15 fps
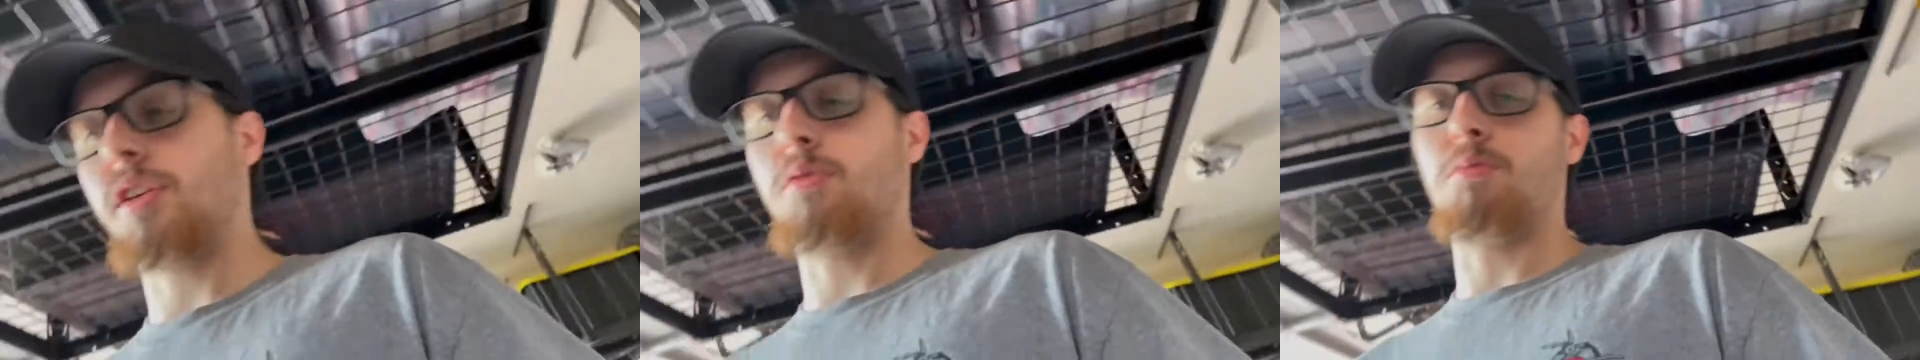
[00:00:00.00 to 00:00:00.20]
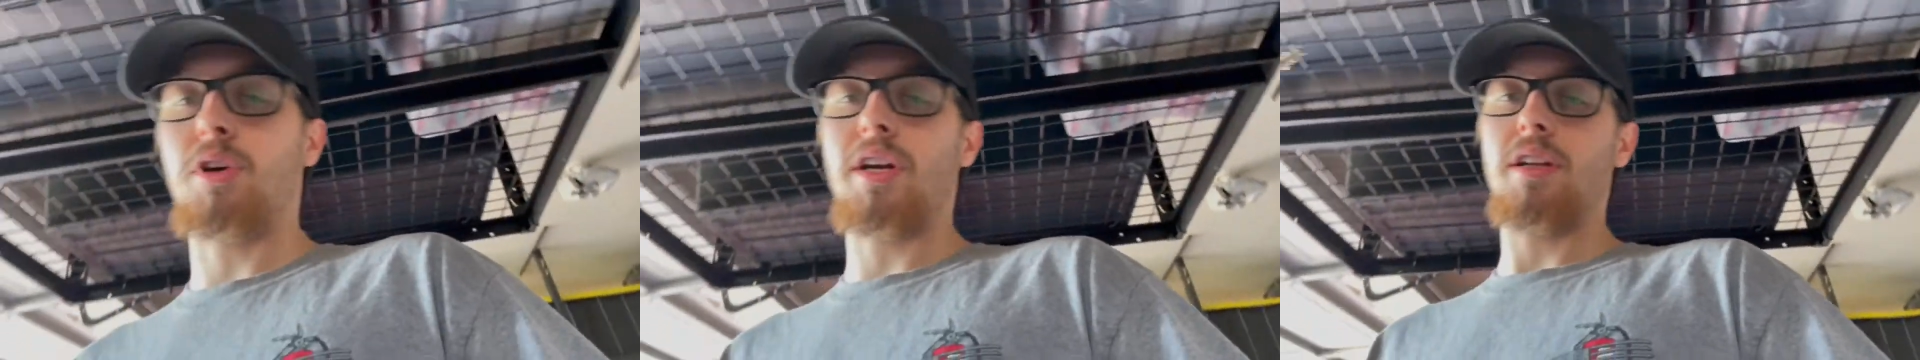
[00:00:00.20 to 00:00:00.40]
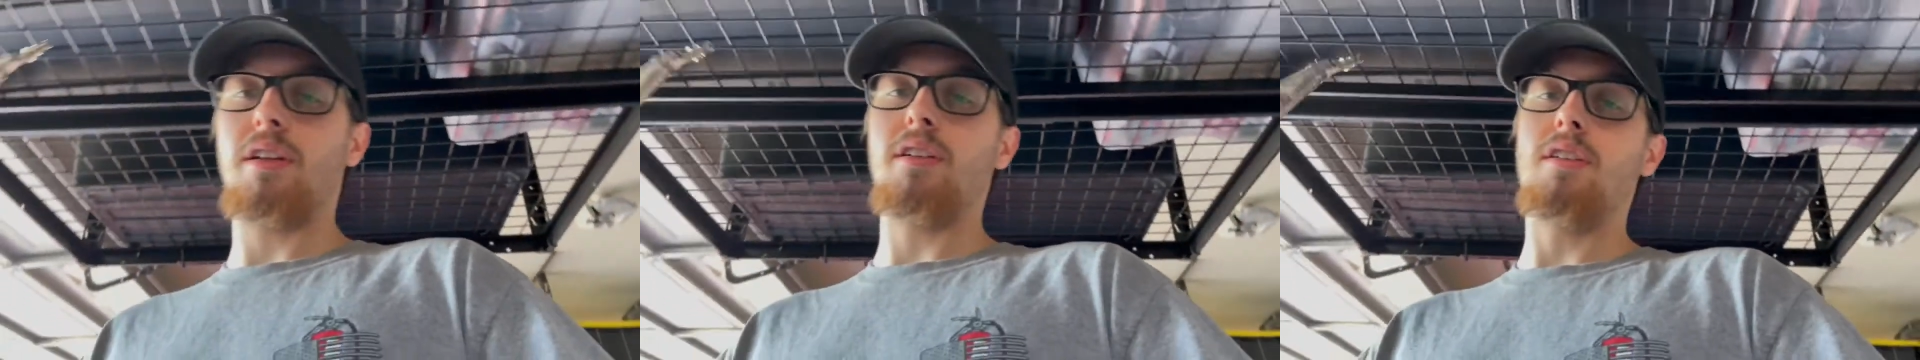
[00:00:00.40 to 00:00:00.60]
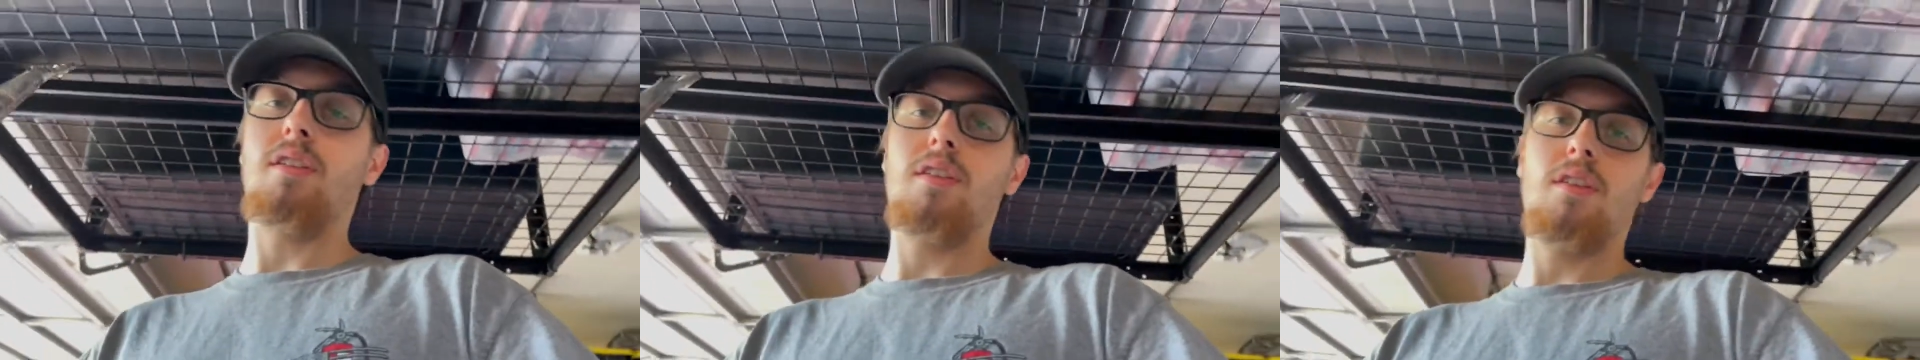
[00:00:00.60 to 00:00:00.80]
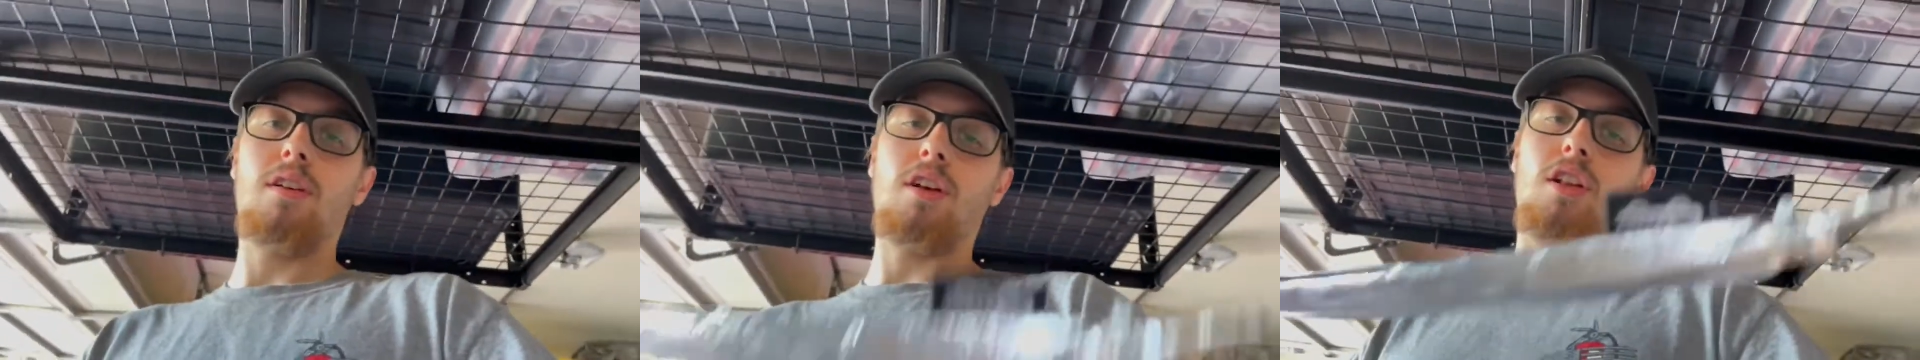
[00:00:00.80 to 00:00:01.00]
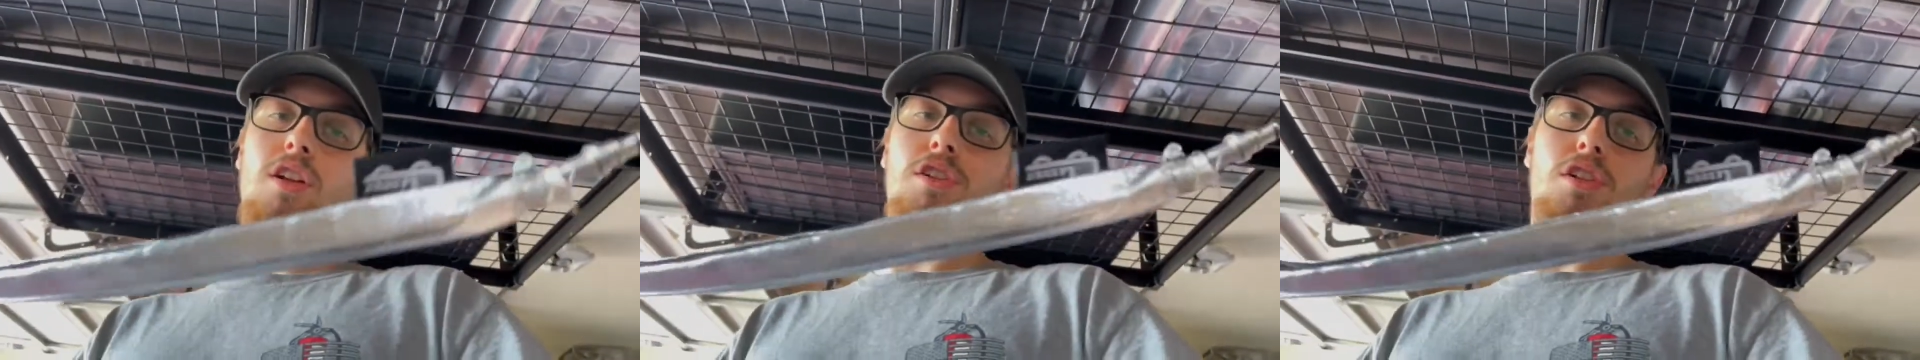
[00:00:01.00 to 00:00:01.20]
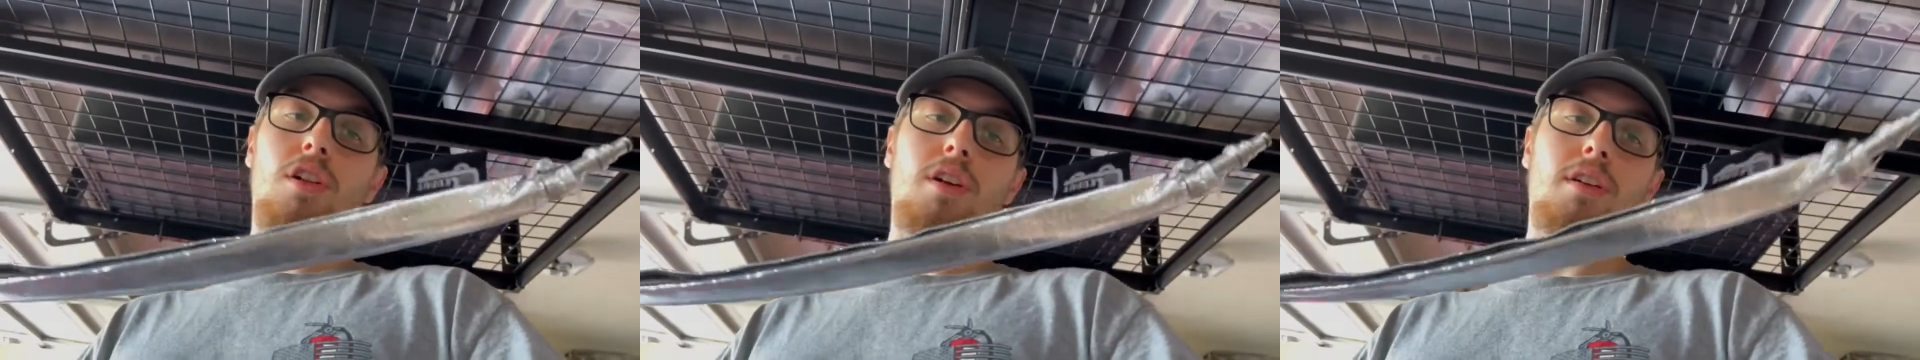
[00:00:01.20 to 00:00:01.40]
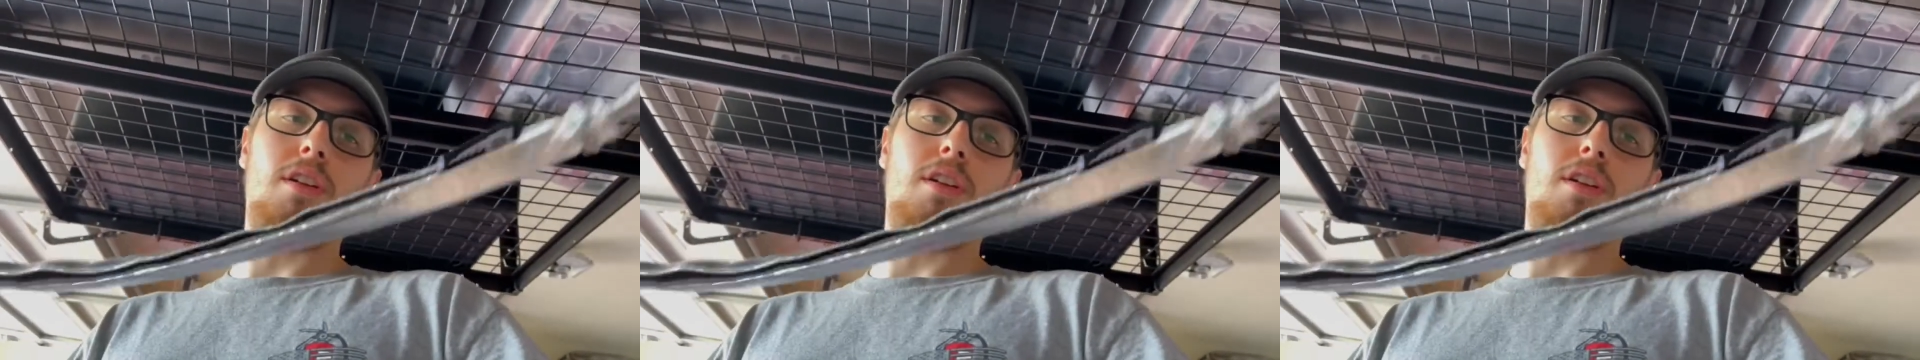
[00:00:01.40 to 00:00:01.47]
braided clutch line